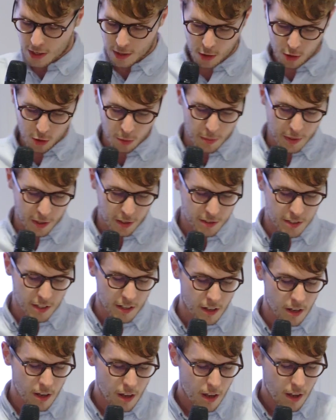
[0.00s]
that old
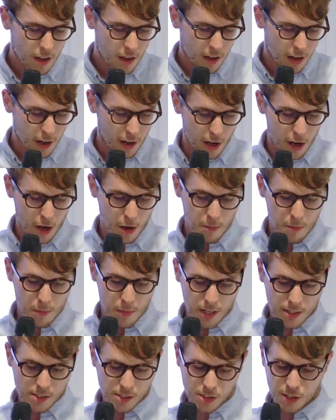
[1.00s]
building.
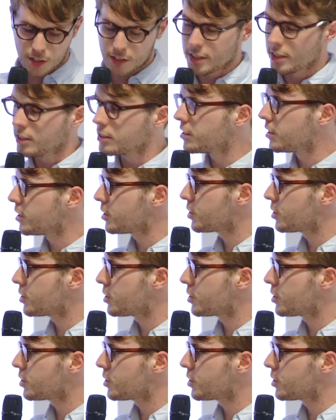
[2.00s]
It's turning into